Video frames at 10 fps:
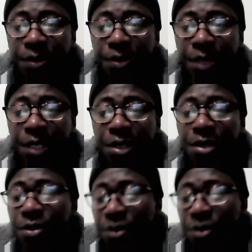
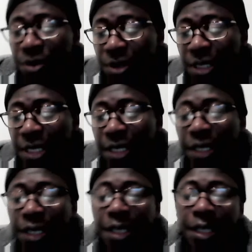please send the
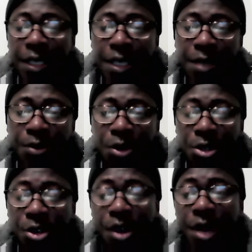link, let them
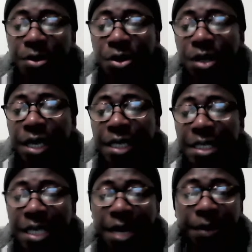subscribe so that
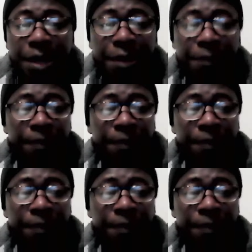anytime